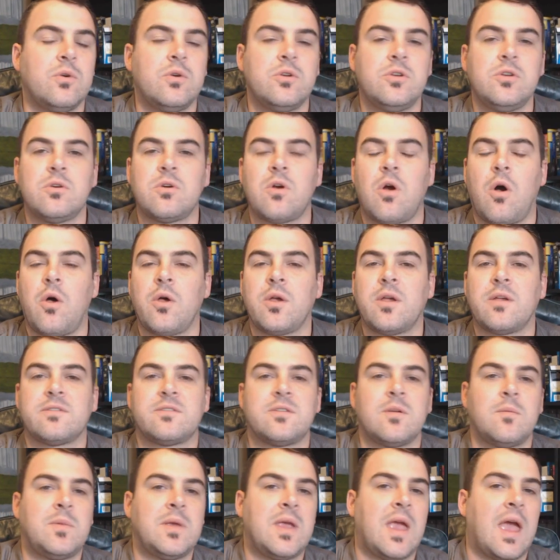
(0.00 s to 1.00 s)
Who are you calling
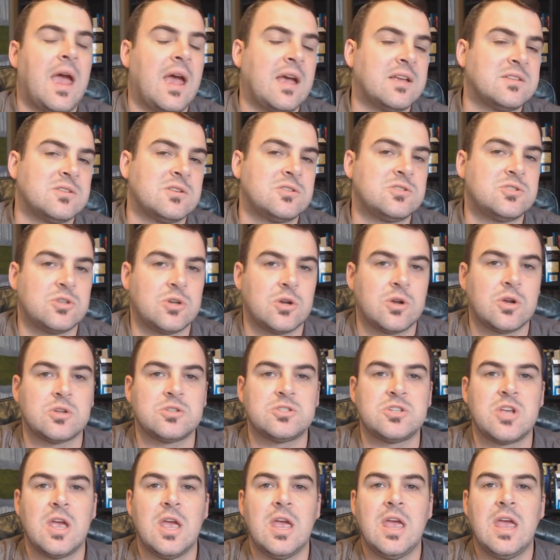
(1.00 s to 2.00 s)
us to be as a
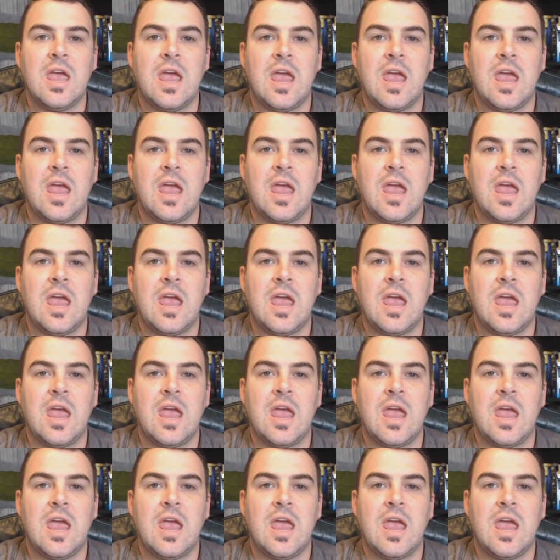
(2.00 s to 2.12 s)
church?